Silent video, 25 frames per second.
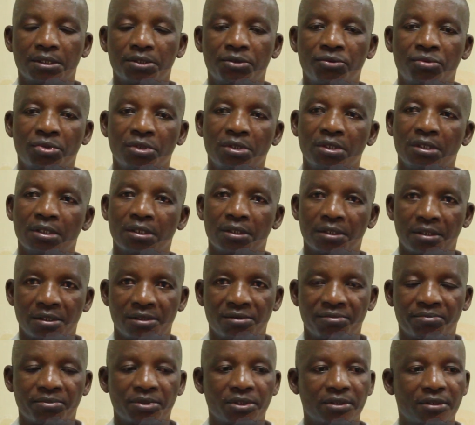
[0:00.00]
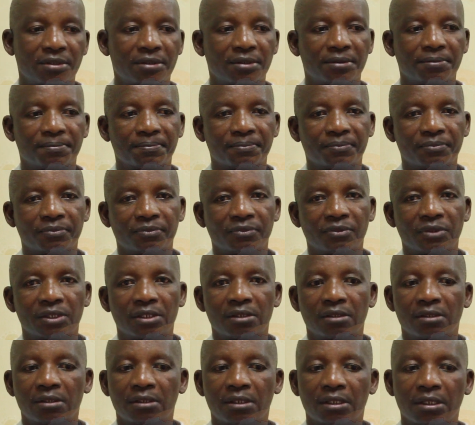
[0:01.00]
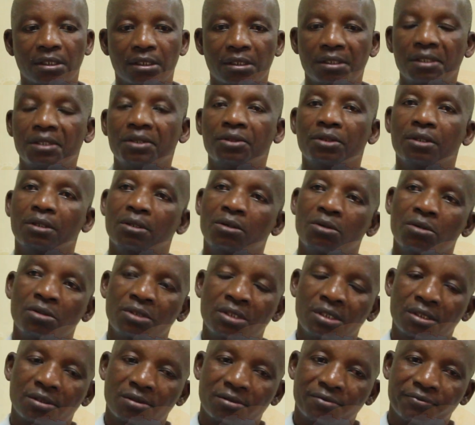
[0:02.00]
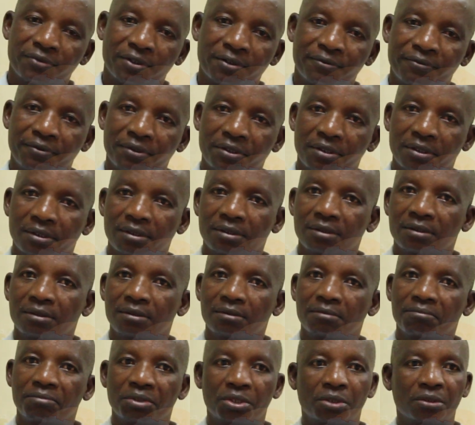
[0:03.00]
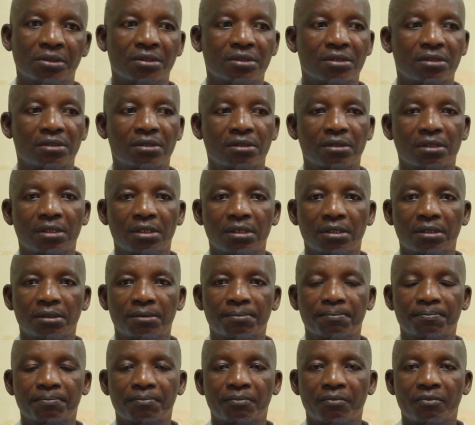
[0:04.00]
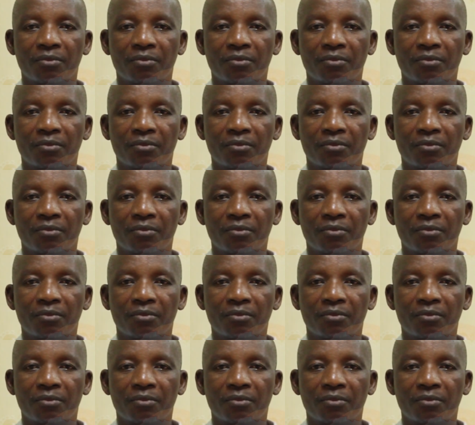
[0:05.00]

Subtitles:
trading arrangement in the context of Africa, because the